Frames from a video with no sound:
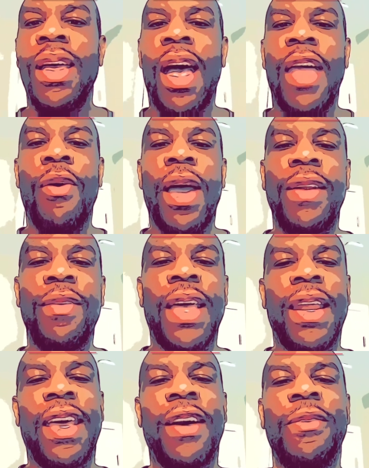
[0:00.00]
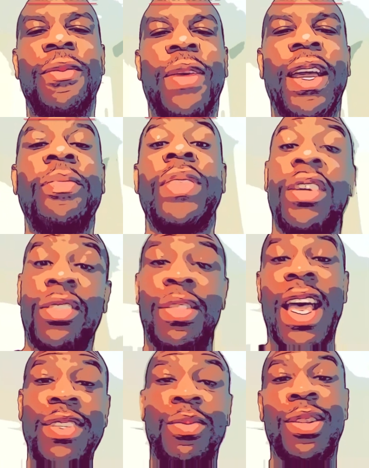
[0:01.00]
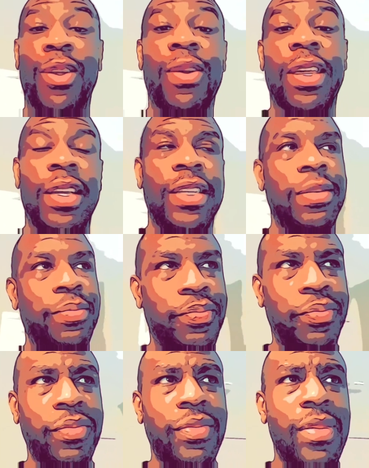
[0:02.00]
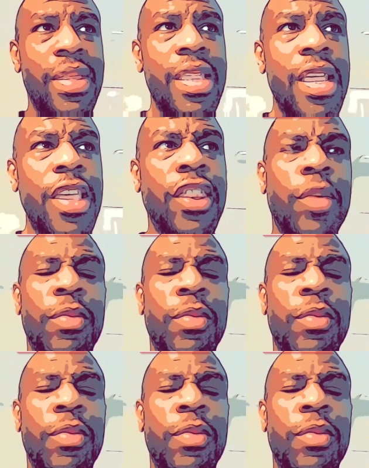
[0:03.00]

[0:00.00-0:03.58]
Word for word: I know how to do that now, right? So that's what learning is. The